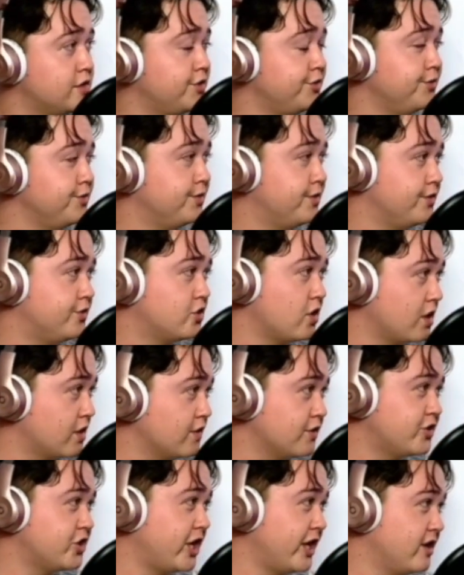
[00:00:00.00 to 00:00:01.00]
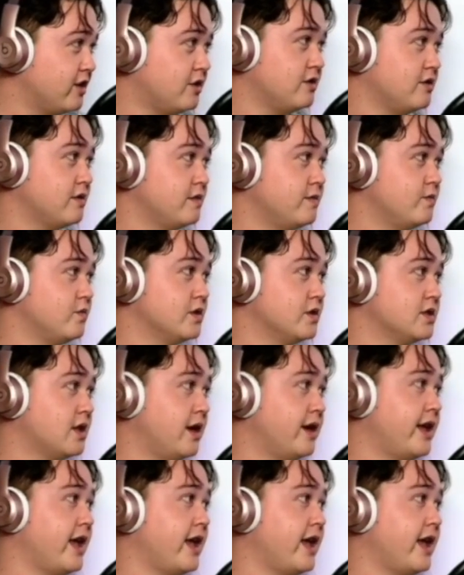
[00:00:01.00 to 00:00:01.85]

to the trucker channel and was like,